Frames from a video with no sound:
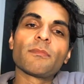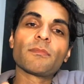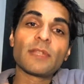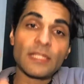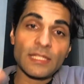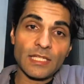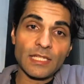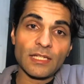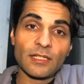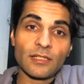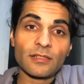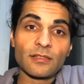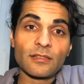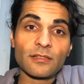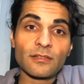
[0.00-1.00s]
in the
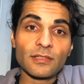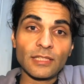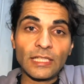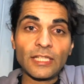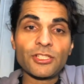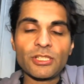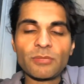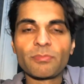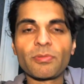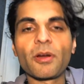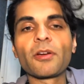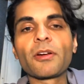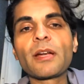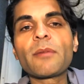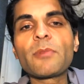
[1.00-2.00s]
leadership program,